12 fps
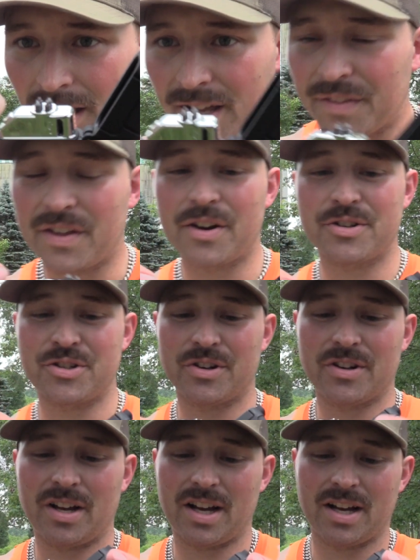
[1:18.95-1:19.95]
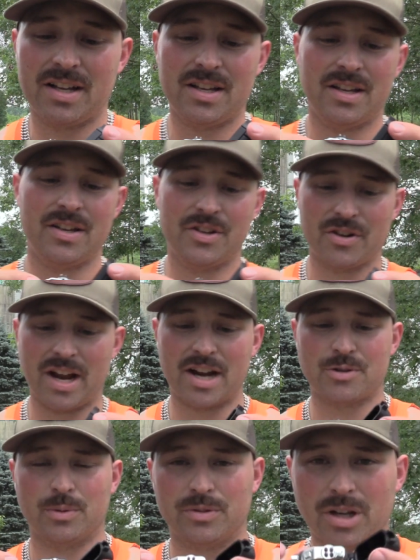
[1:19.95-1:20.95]
And there's your uh, your
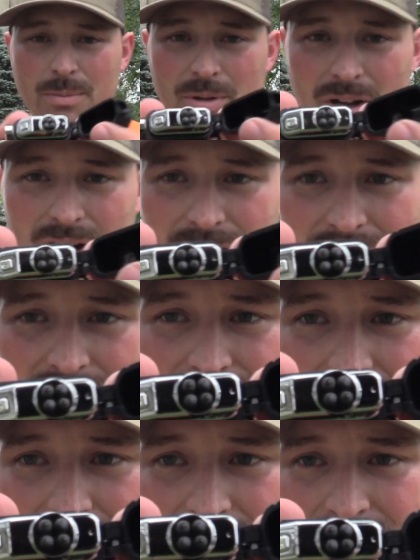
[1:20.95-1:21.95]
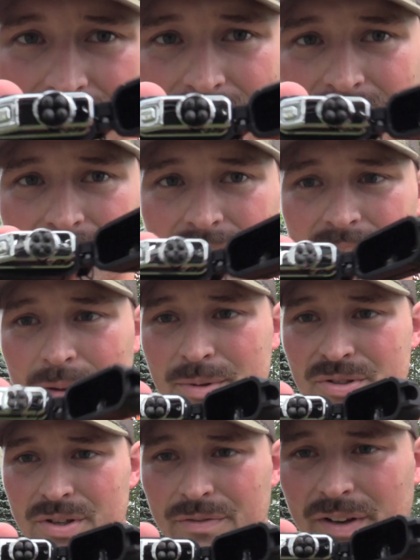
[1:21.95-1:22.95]
actual double arc right there. Let
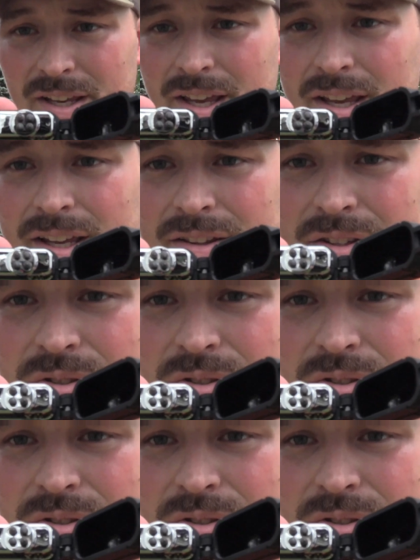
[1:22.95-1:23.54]
me see if I can't get